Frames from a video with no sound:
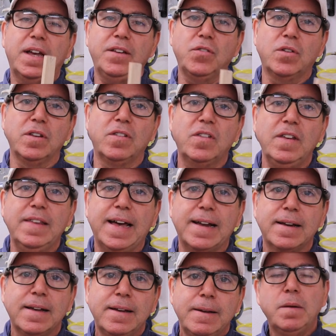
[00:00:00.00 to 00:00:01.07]
And you can see
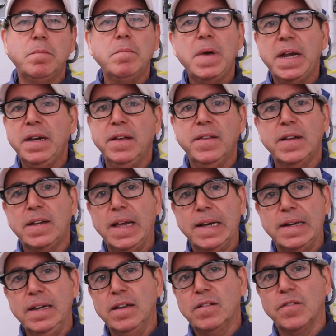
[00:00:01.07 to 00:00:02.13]
that in many of the
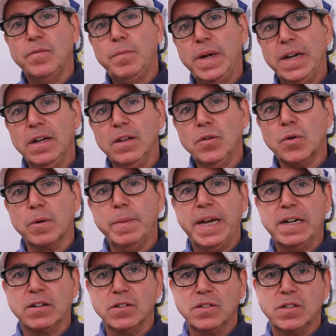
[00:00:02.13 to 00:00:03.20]
techniques of many lure
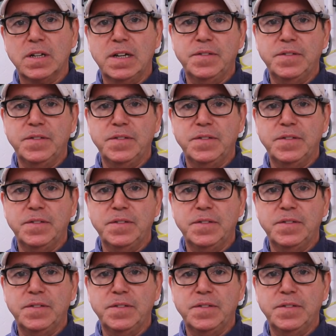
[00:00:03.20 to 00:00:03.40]
makers.